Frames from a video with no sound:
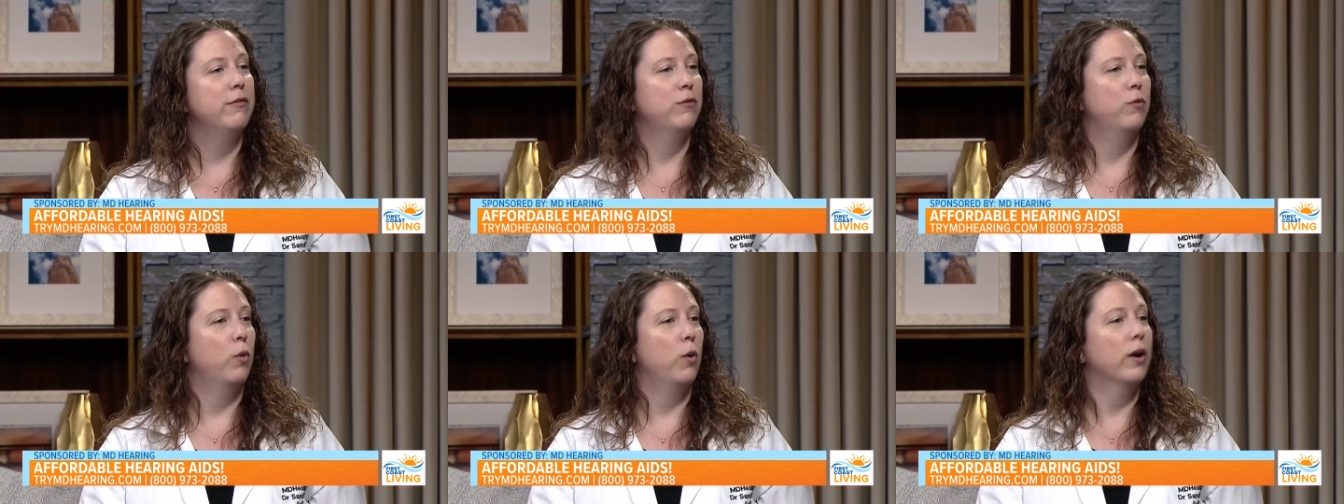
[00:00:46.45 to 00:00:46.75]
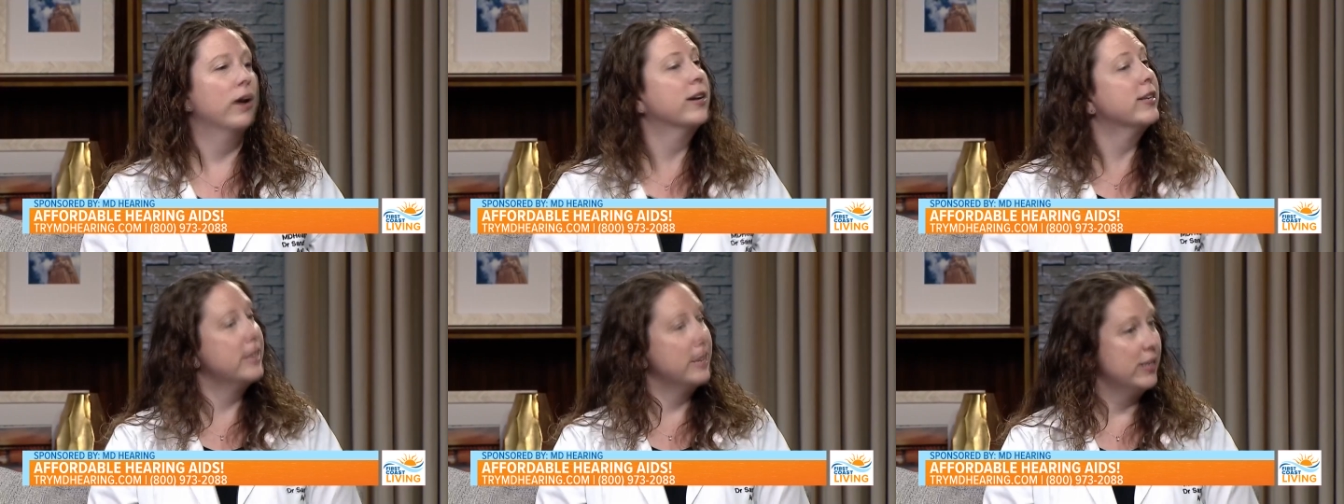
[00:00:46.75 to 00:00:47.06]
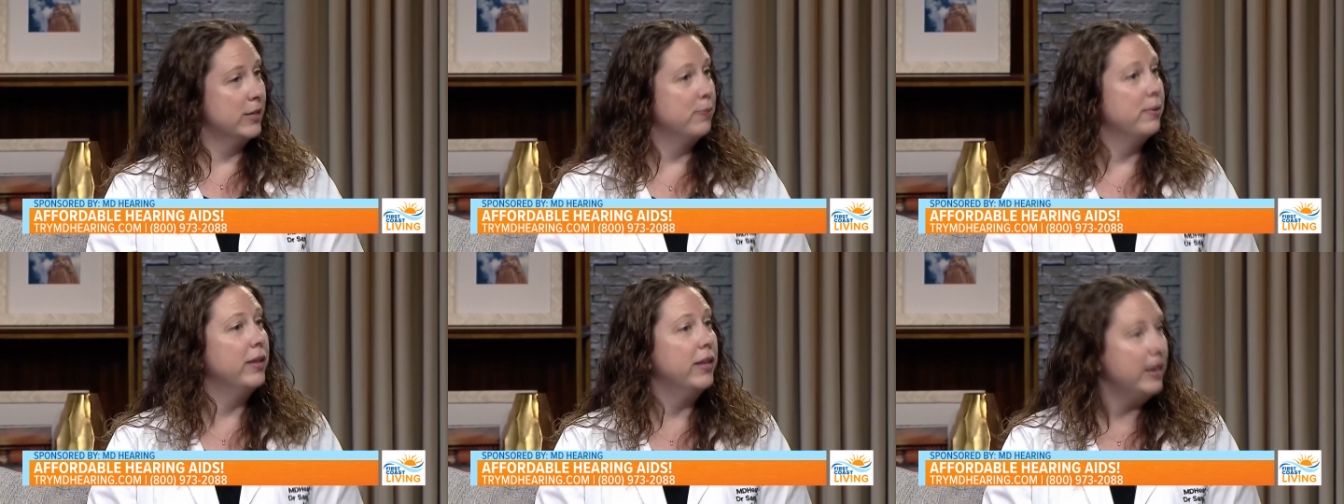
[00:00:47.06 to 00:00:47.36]
for
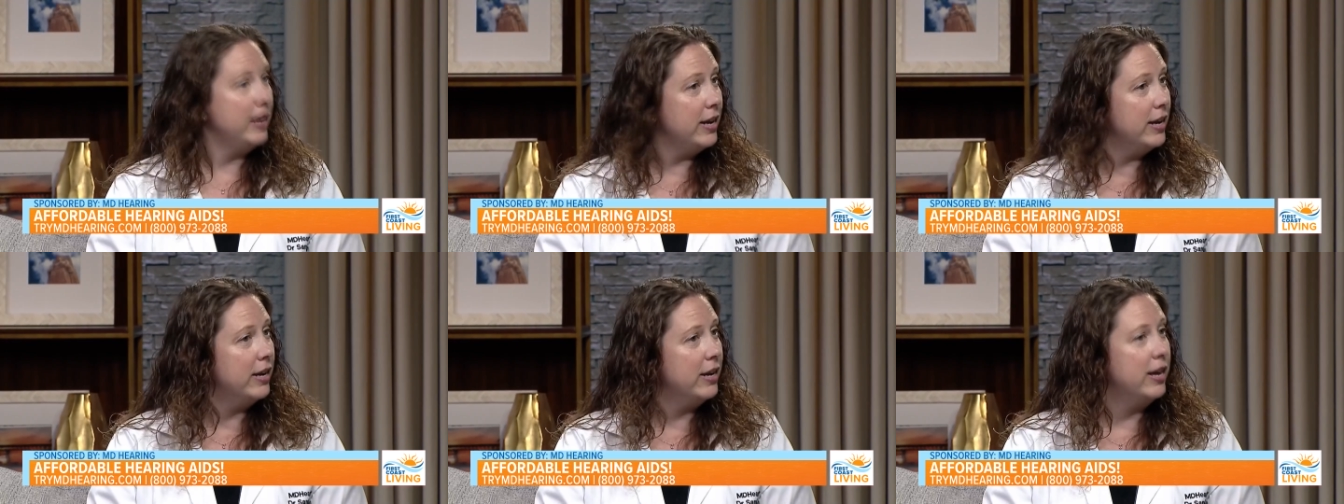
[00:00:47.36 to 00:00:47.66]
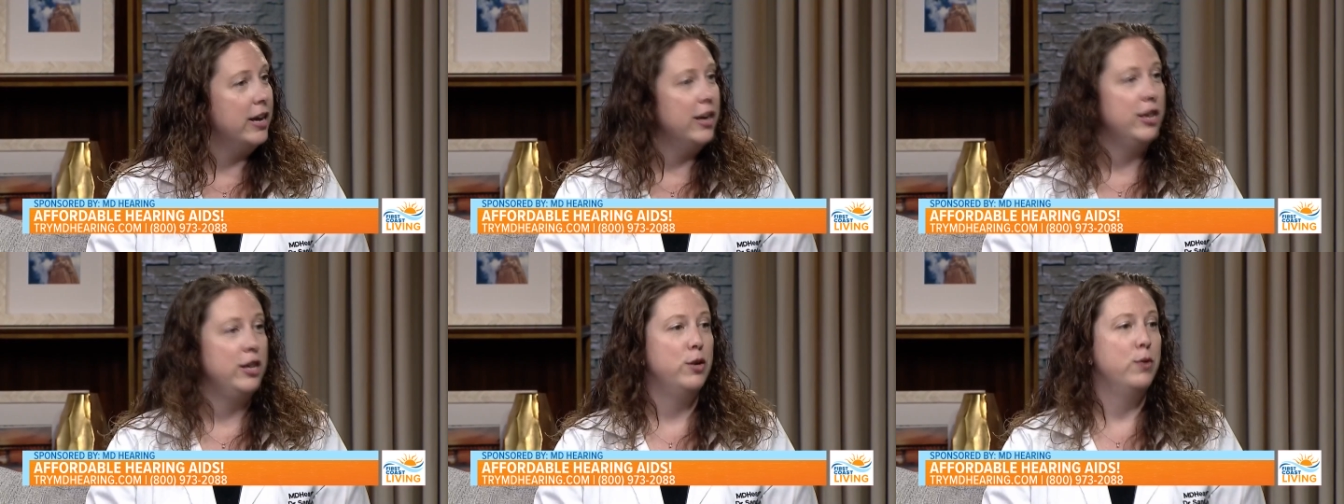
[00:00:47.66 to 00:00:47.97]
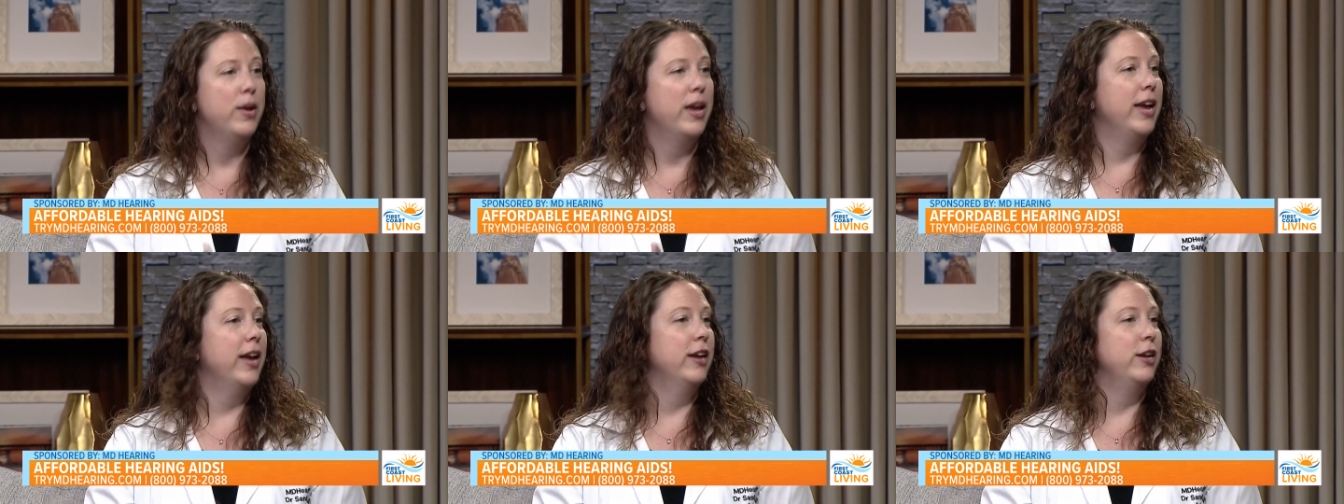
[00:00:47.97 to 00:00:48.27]
accessibility.
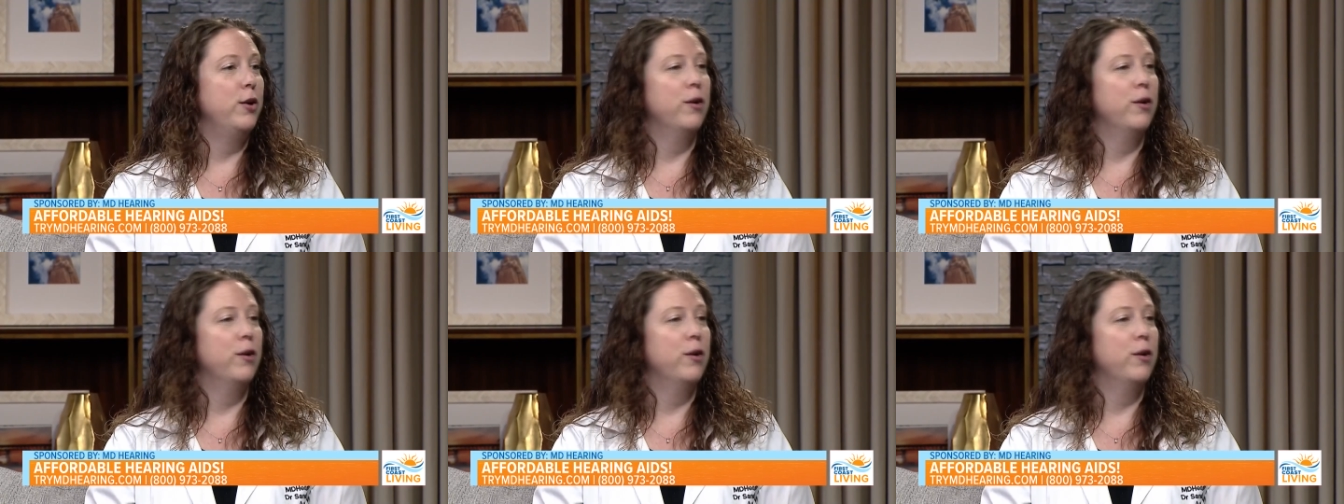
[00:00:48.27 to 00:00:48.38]
Mm-hmm.